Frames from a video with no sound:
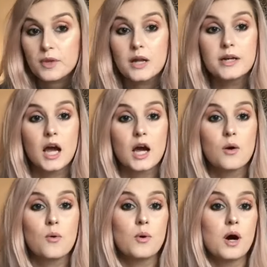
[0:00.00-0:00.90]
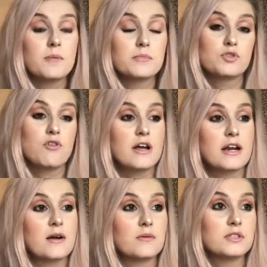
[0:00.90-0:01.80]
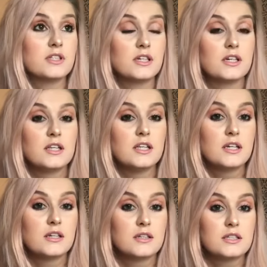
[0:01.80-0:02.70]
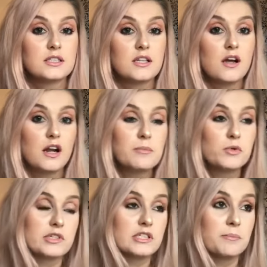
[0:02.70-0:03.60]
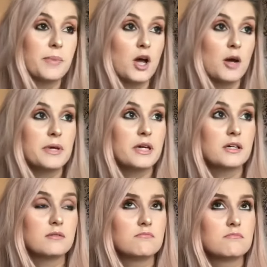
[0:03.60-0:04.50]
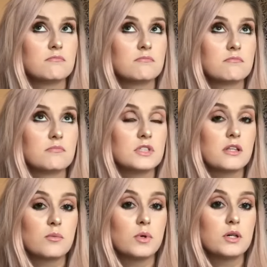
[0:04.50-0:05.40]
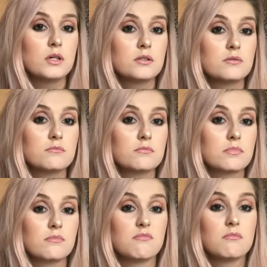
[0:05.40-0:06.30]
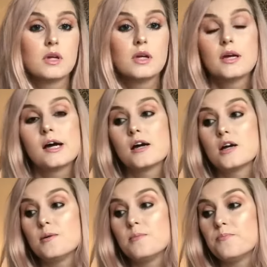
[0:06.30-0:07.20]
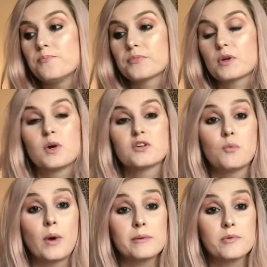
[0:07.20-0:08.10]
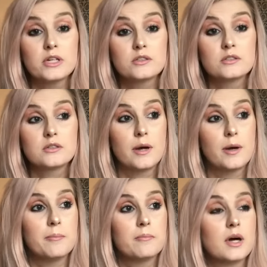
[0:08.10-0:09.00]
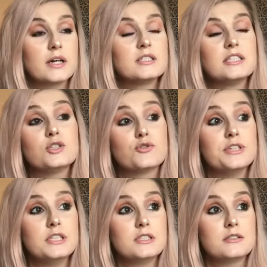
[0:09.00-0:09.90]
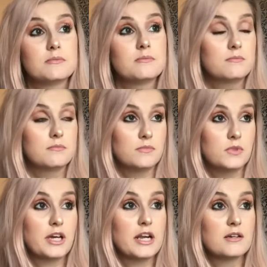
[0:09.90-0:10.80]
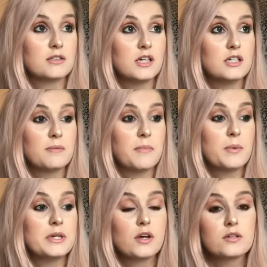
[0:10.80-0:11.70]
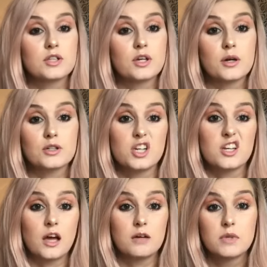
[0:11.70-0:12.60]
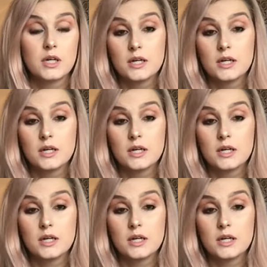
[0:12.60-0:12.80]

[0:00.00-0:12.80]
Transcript: and now I'm trying out the slightly more suburbia, is that the word? Word of Weybridge. I can see trees looking outside on my window, so I'll show that